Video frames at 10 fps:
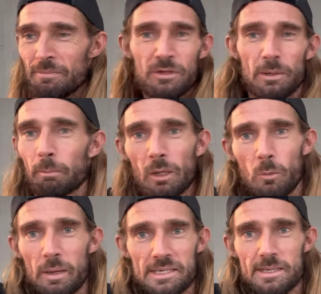trying to blow
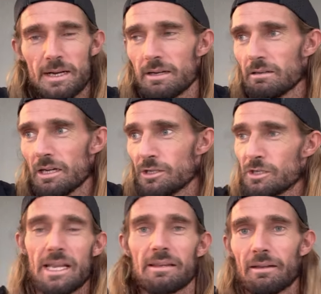past that and just
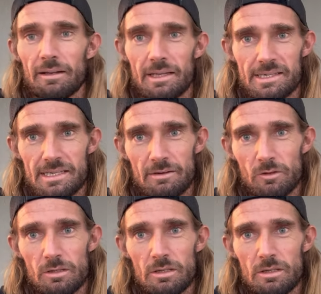get to the next level.